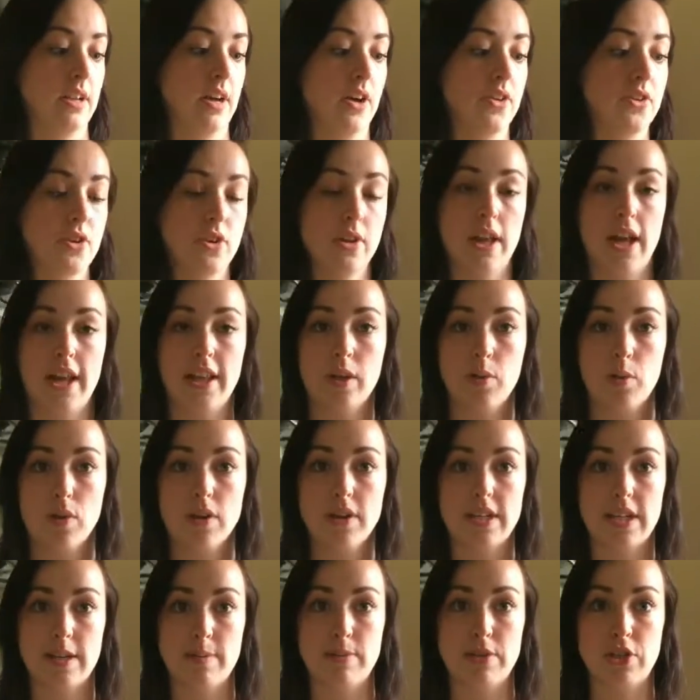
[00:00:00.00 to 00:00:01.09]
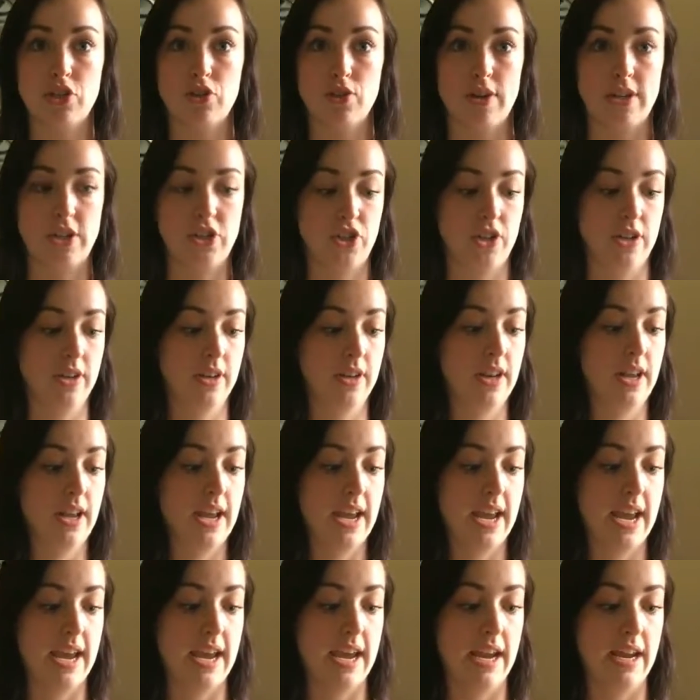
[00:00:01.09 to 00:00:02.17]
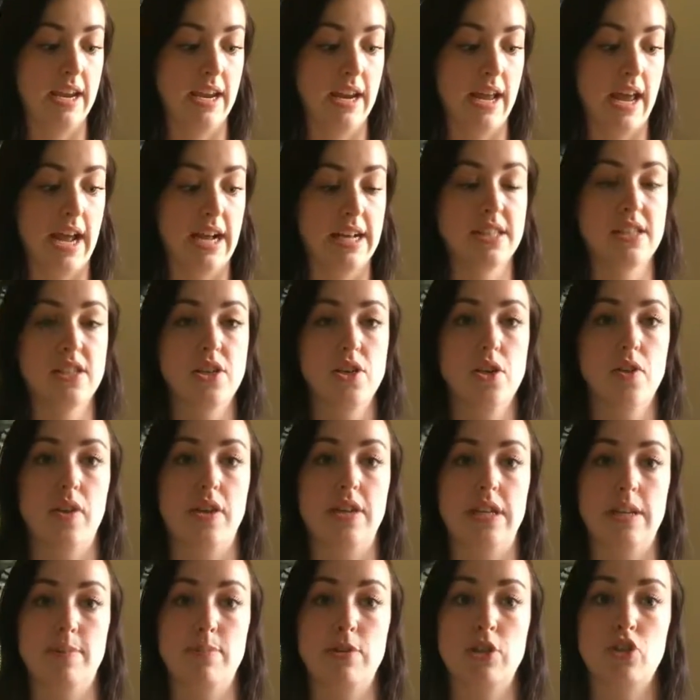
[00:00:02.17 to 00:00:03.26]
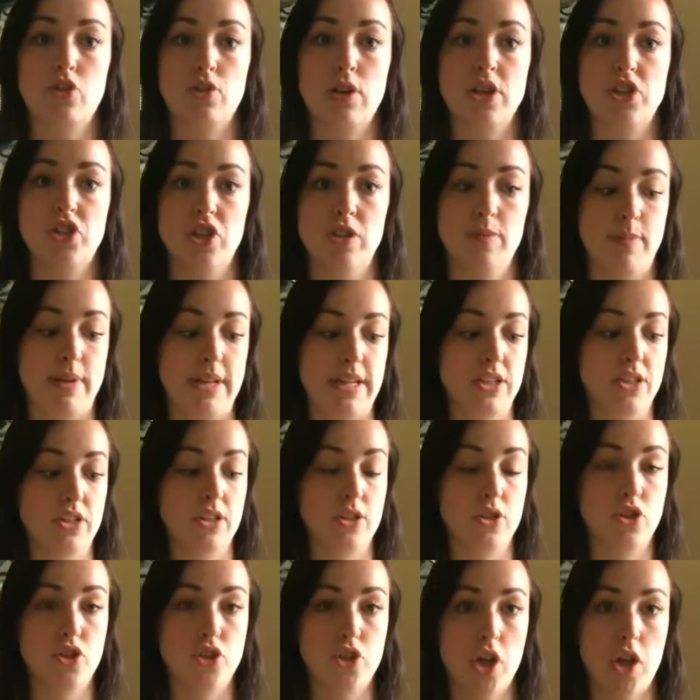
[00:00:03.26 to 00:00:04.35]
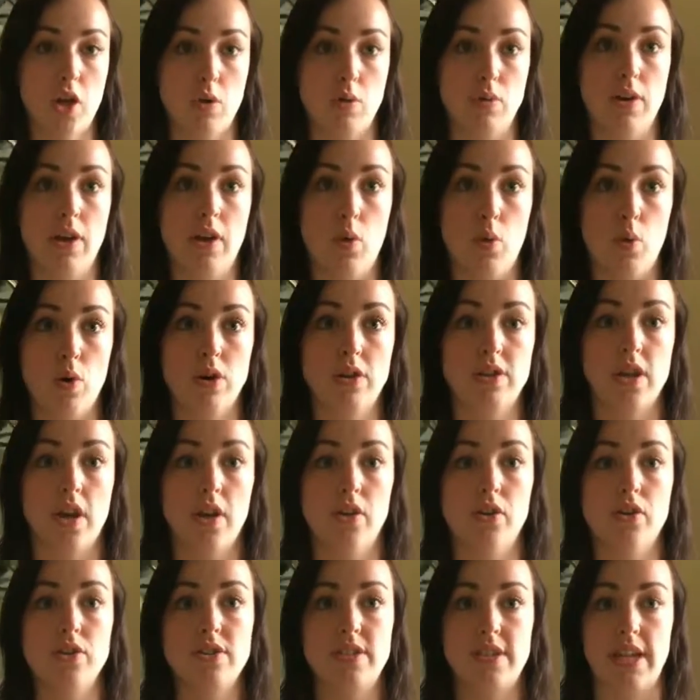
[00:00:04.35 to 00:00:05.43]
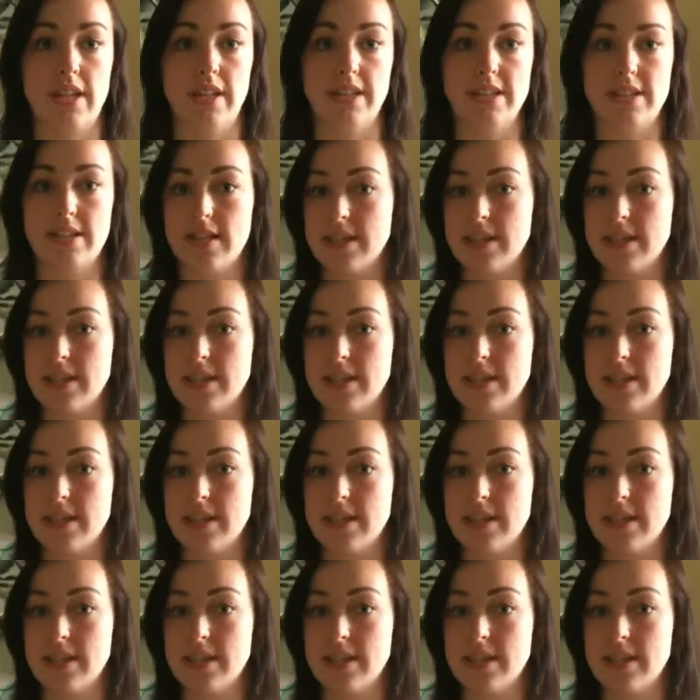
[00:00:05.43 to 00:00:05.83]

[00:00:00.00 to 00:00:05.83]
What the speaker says: underlined the word demonstration and has to know that demonstration means show in order to understand the